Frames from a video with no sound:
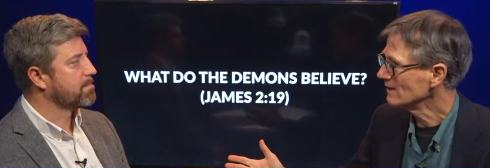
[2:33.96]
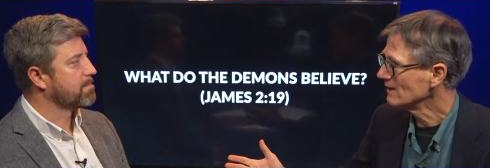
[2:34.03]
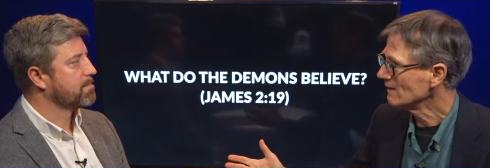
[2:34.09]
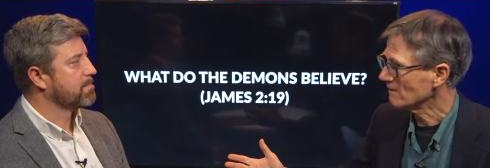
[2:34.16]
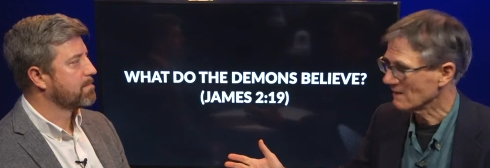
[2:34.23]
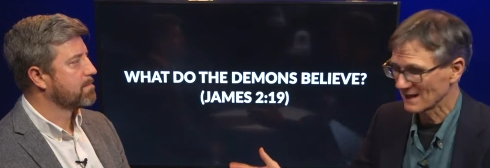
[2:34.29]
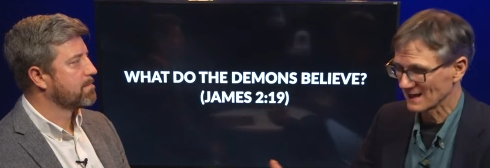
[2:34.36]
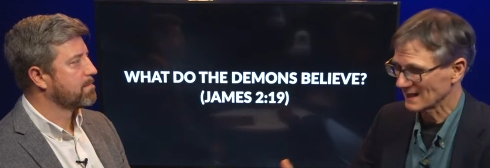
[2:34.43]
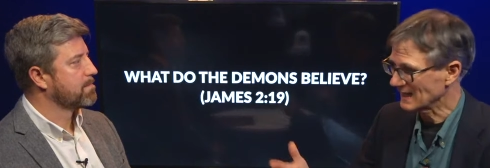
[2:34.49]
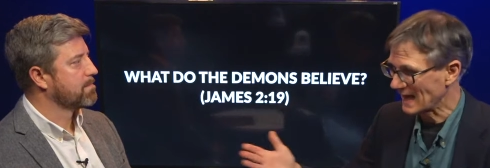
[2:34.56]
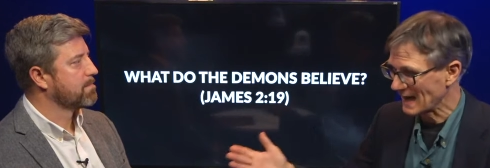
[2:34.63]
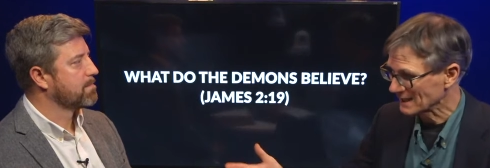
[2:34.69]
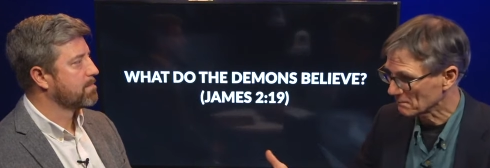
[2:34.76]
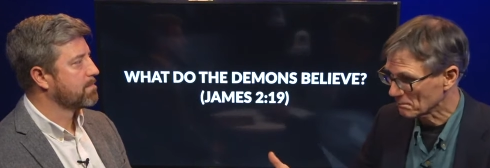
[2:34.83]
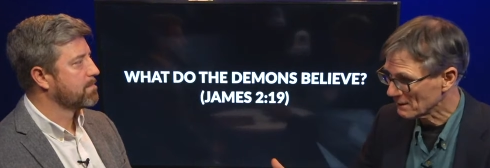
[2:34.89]
Speaker 1: than a
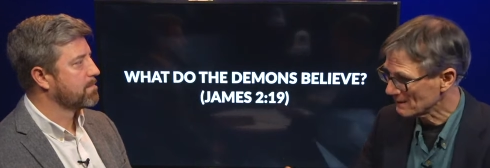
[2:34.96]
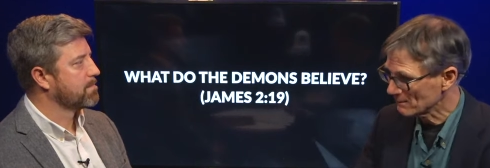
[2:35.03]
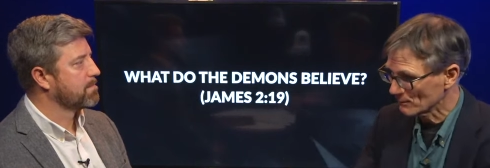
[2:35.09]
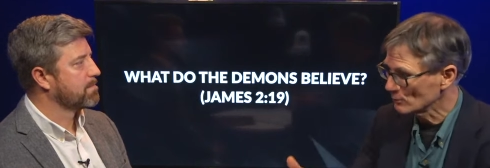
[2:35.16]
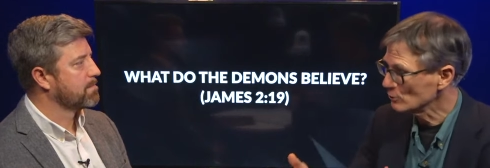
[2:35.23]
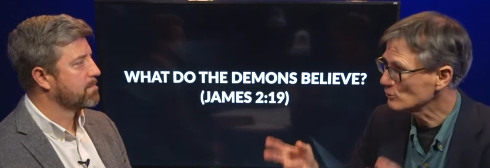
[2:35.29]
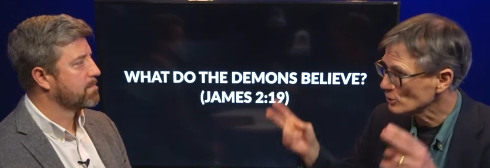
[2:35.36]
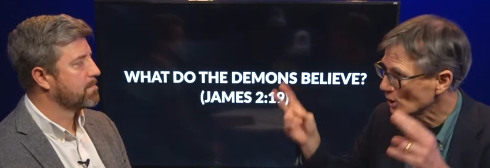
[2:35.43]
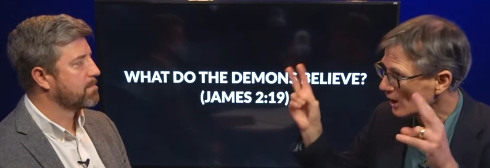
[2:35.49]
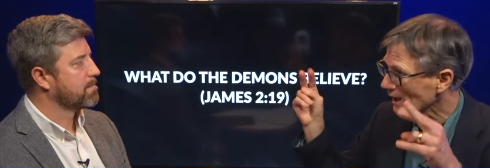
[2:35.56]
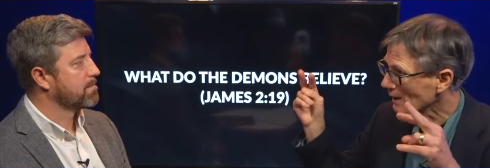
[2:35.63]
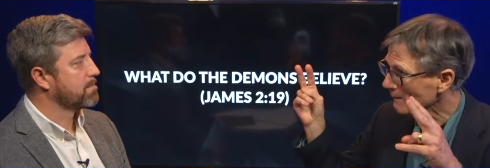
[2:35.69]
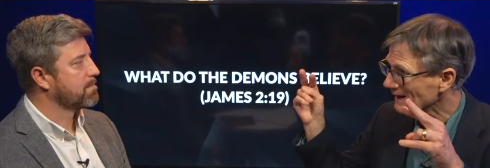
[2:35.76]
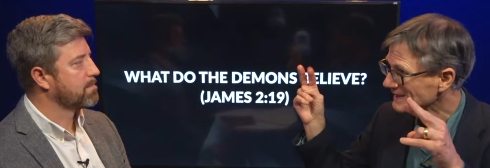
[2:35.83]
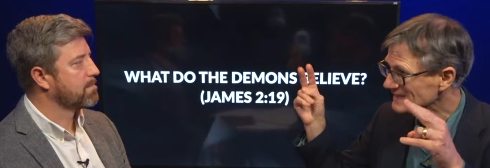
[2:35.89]
lot of people who talk
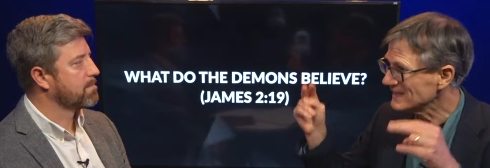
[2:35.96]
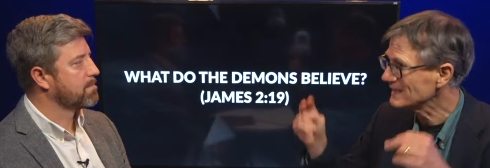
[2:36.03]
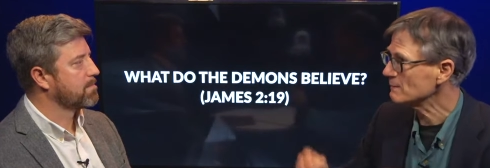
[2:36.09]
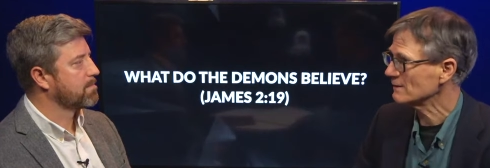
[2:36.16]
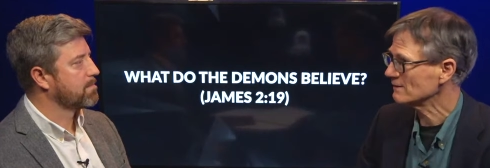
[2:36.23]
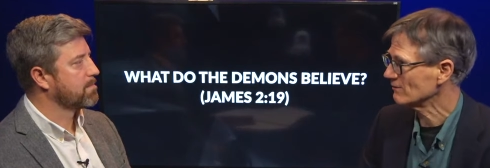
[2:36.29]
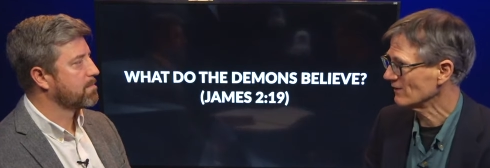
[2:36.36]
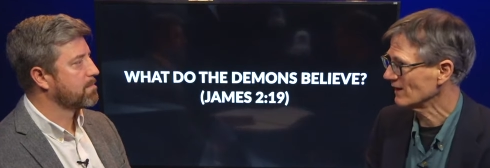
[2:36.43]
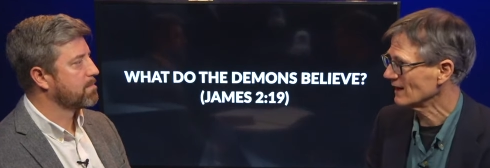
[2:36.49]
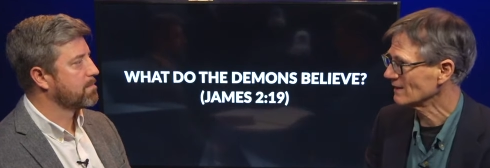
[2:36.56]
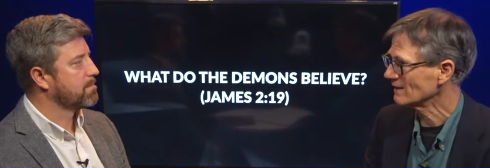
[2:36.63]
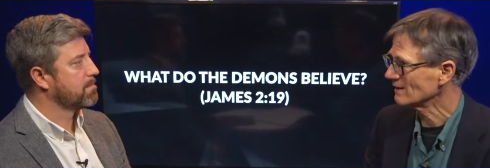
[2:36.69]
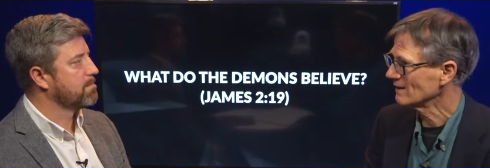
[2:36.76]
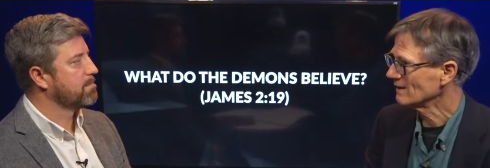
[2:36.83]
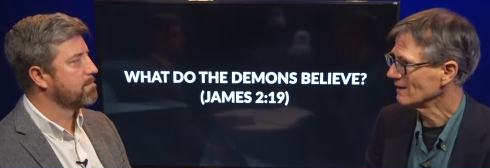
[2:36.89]
about demon faith.
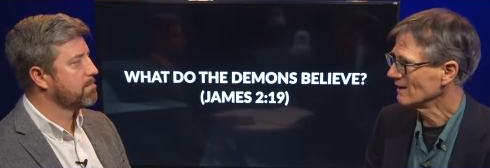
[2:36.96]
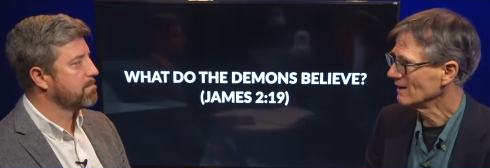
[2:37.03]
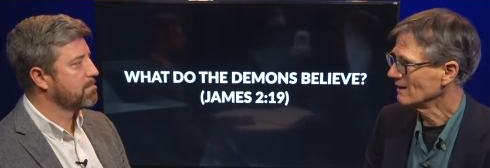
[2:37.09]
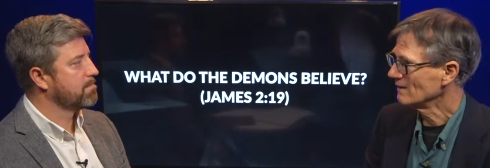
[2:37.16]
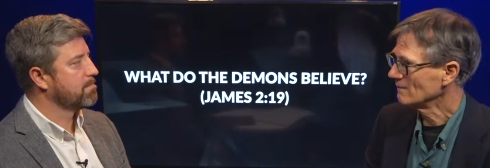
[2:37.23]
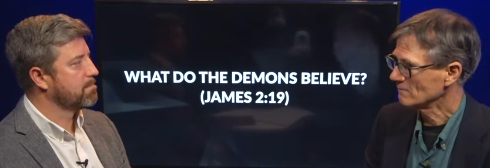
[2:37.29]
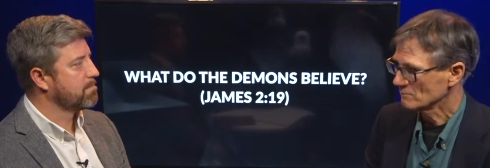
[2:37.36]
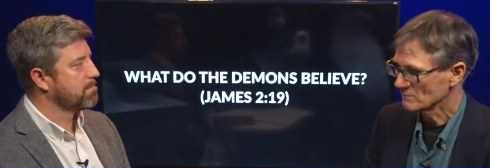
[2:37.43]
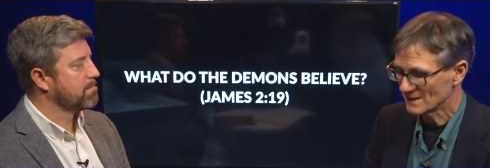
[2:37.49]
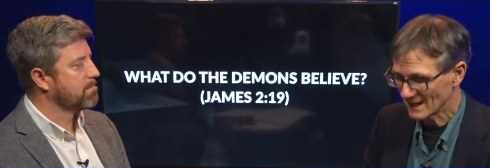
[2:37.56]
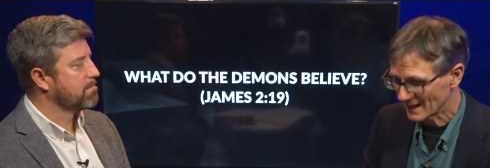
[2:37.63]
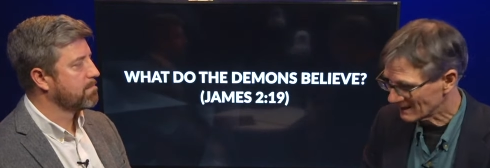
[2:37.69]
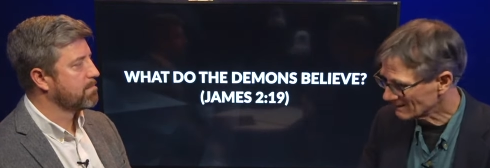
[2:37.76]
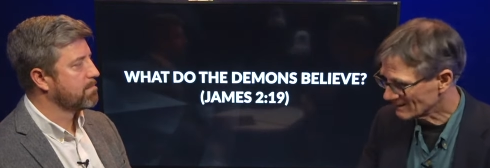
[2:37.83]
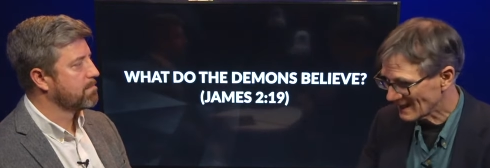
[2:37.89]
Mm-hmm
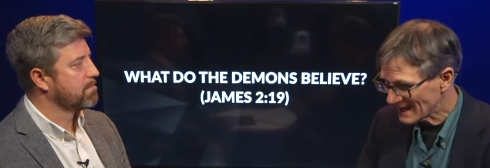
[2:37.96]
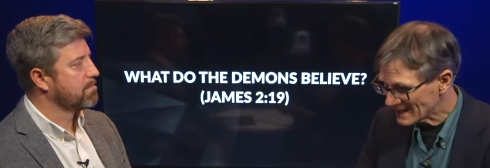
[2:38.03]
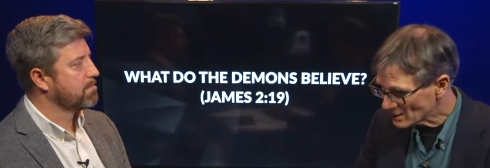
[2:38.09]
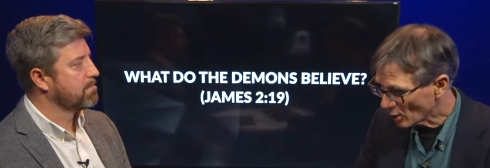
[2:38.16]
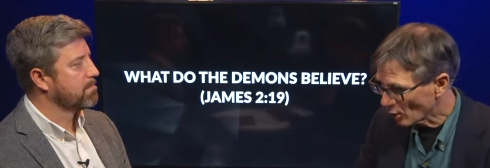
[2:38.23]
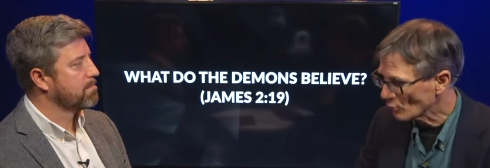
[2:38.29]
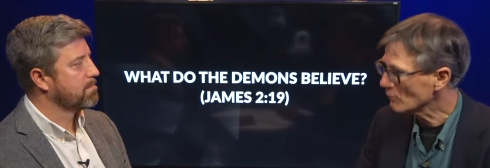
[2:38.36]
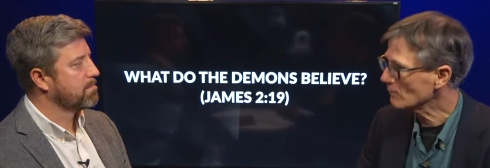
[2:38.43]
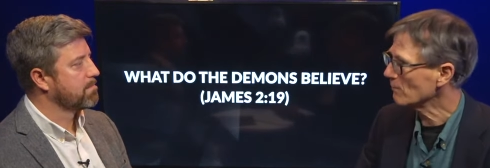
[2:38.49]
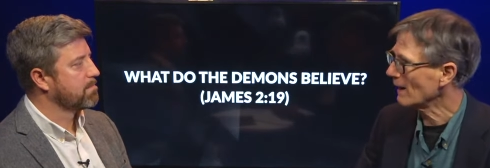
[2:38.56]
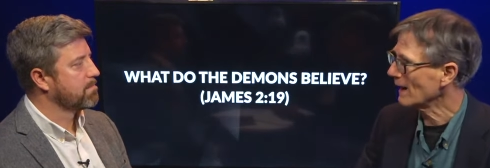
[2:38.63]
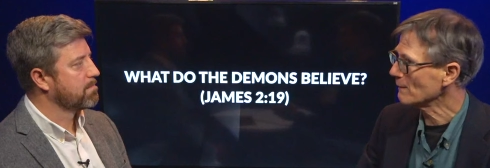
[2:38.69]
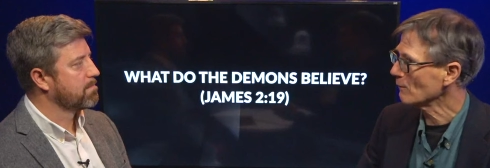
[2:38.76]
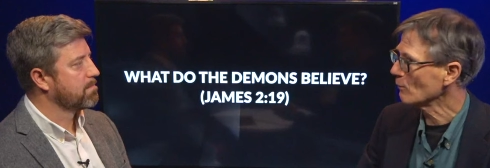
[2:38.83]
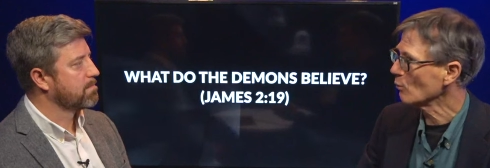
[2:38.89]
they they know the
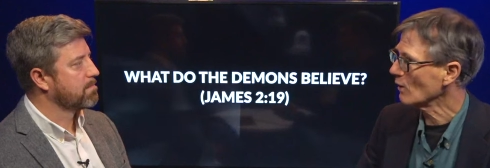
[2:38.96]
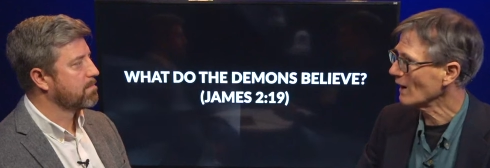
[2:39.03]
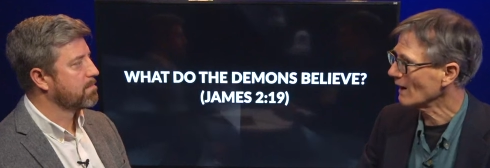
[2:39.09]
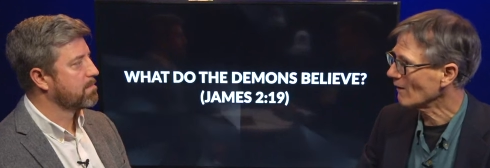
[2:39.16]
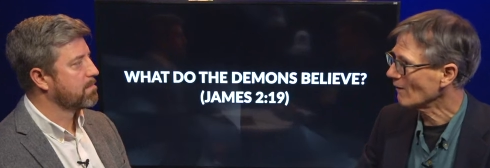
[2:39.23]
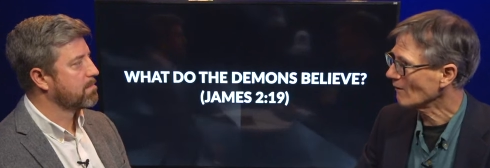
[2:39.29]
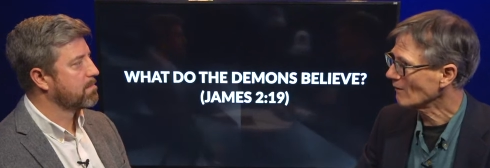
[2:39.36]
Bible well.